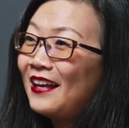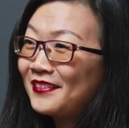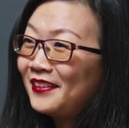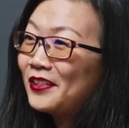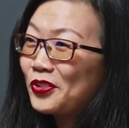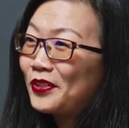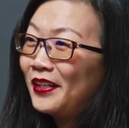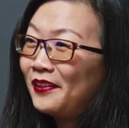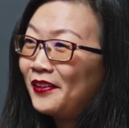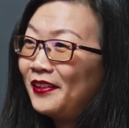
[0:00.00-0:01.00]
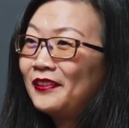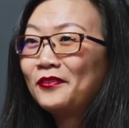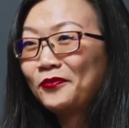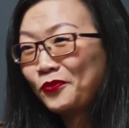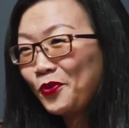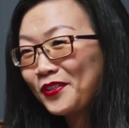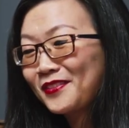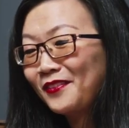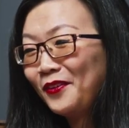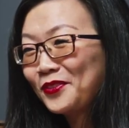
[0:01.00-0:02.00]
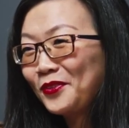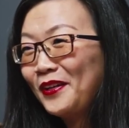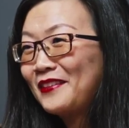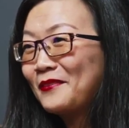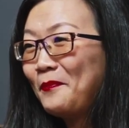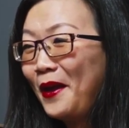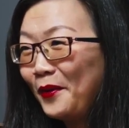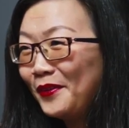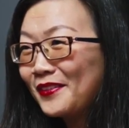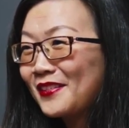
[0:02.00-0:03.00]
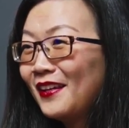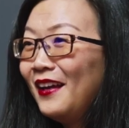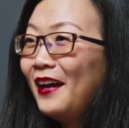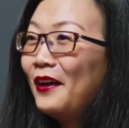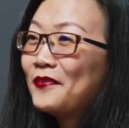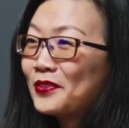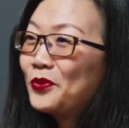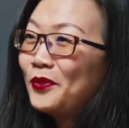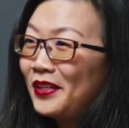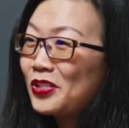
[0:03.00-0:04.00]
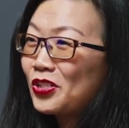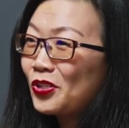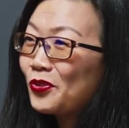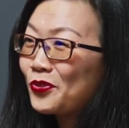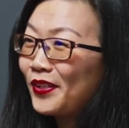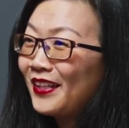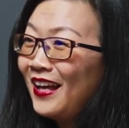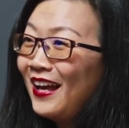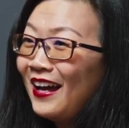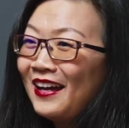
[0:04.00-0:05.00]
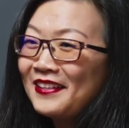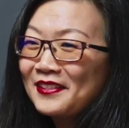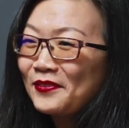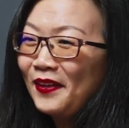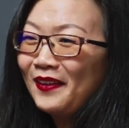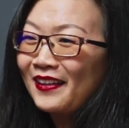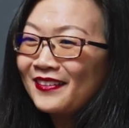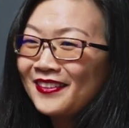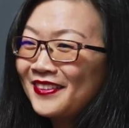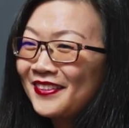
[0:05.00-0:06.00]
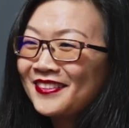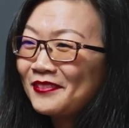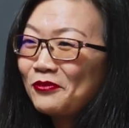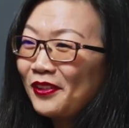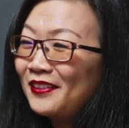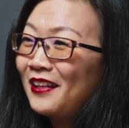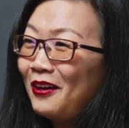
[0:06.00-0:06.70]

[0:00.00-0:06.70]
as an educator and of course also as a parent of school age children, I just felt like this is really